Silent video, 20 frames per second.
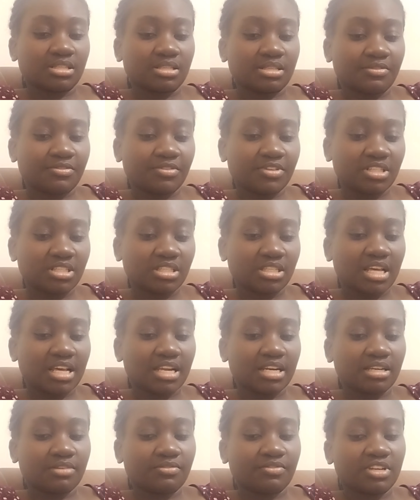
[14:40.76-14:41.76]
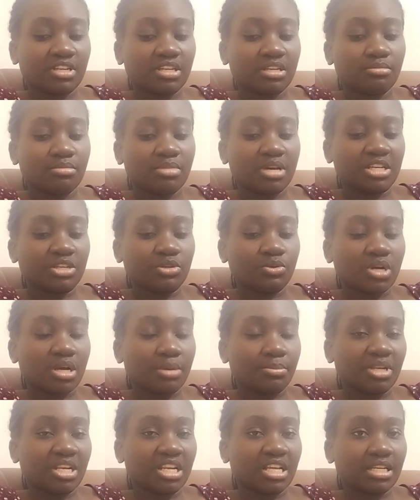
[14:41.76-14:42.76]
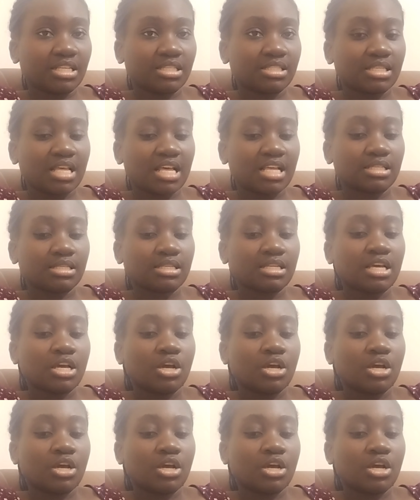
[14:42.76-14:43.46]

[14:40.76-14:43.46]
surface are invaded by new capillaries as